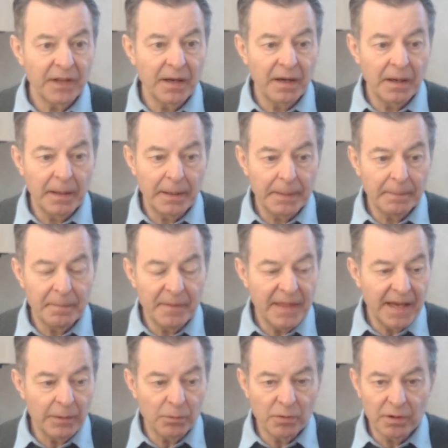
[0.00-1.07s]

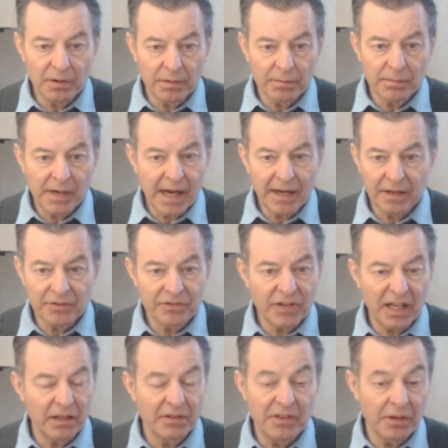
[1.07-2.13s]
that were
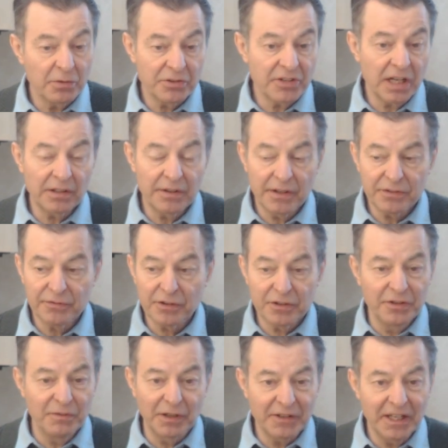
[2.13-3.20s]
they were selling this.
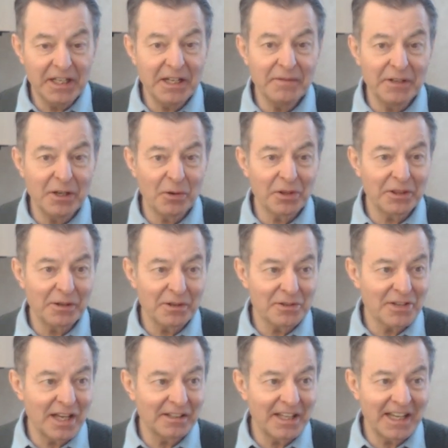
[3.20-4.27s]
First of all, they didn't even know what they were
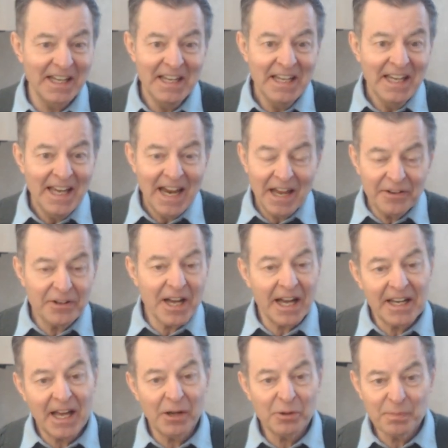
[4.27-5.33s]
selling, and they're
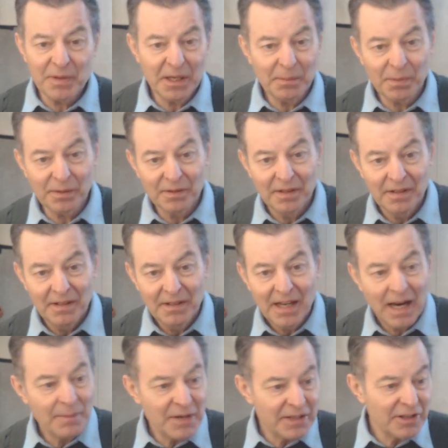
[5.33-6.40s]
not health people.
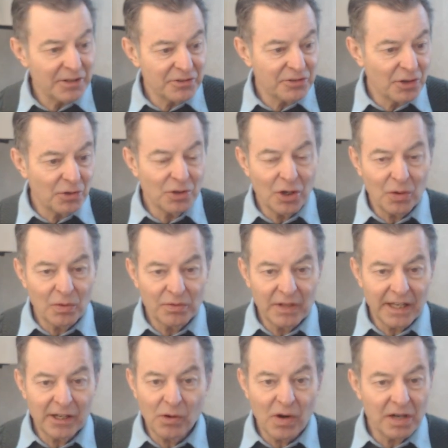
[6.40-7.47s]
I mean, they
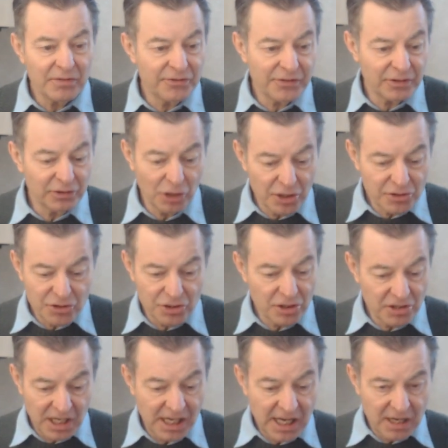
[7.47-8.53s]
go out for lunch
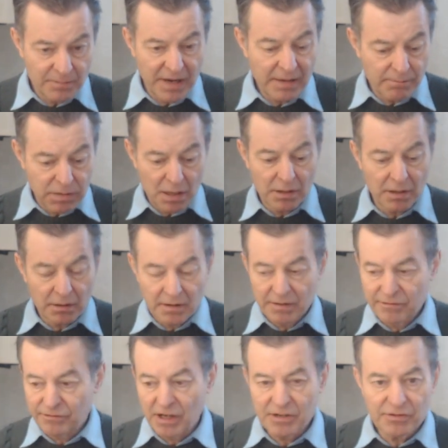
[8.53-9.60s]
and they got a big burger
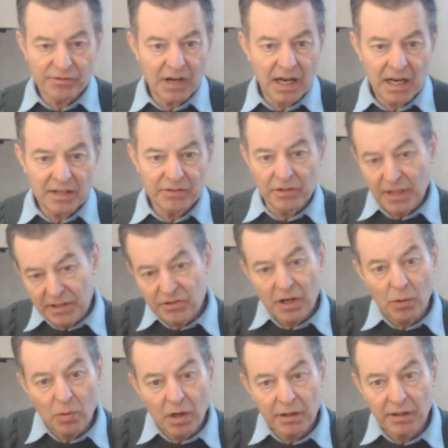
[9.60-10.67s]
and French fries and they
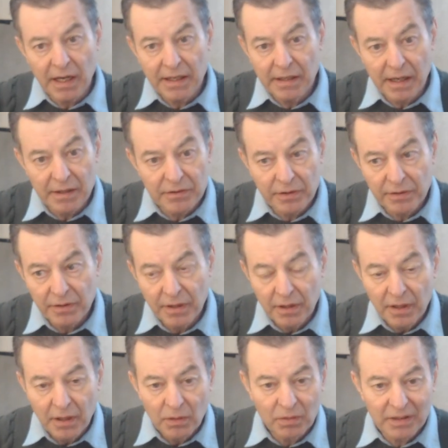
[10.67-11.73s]
sell water ionizers.
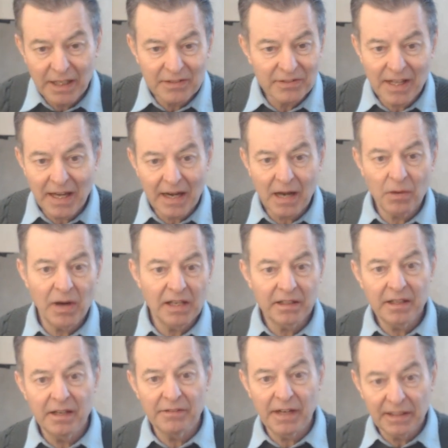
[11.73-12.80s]
Well, that's not how I
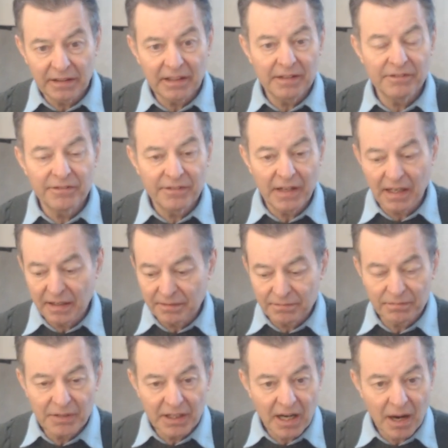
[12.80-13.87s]
live.
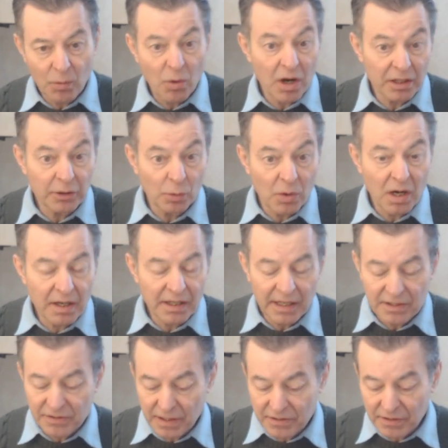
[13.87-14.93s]
I walk the walk,
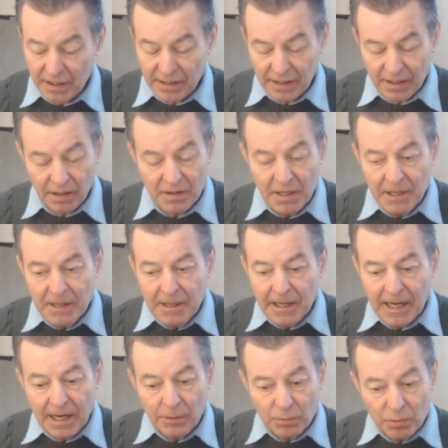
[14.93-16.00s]
as they say, you know.
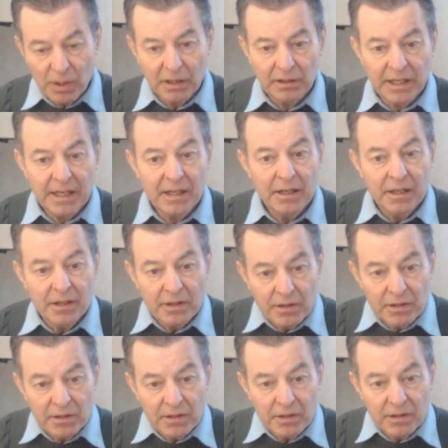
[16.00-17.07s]
I really,
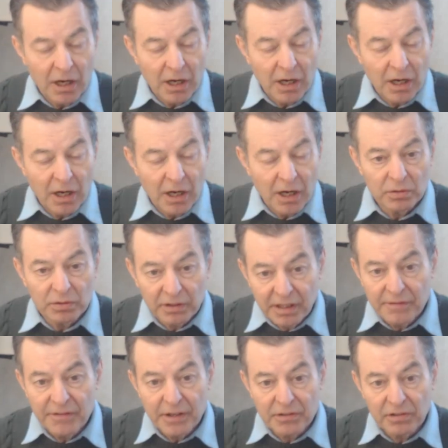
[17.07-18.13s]
you know,
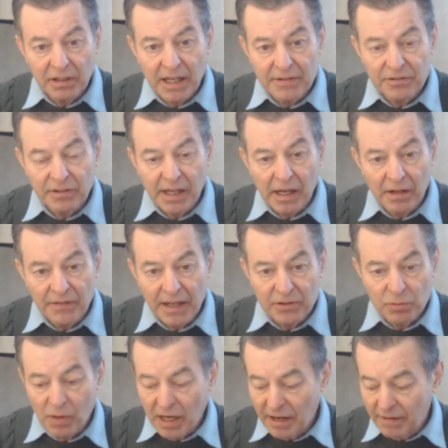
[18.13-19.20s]
live this lifestyle, and that's
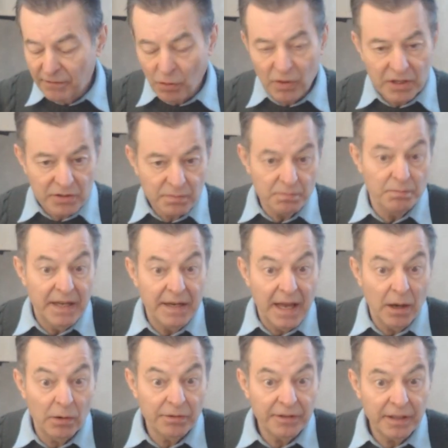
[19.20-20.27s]
why I've always been
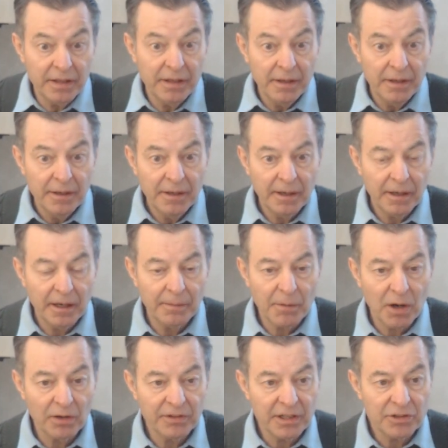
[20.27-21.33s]
healthy
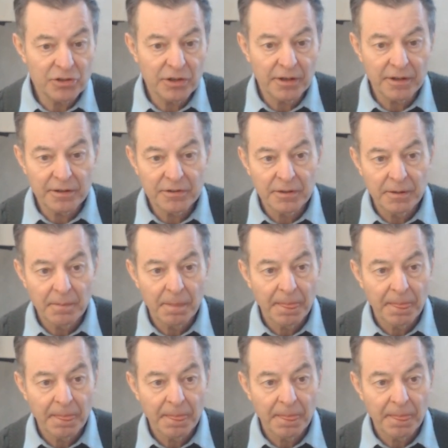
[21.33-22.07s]
all these years.